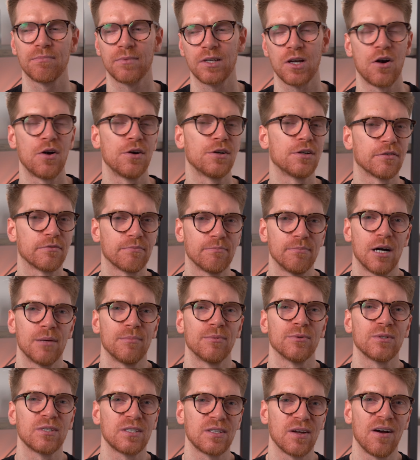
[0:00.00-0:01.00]
kind of
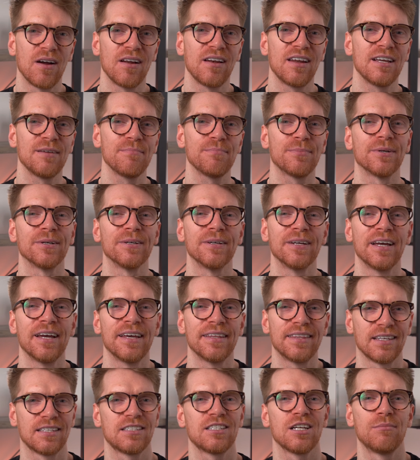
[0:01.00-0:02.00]
marble styling, but
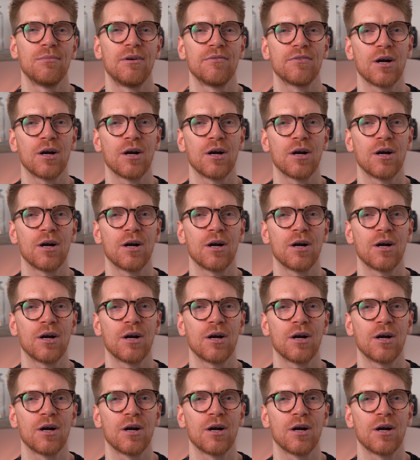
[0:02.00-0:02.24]
this time I've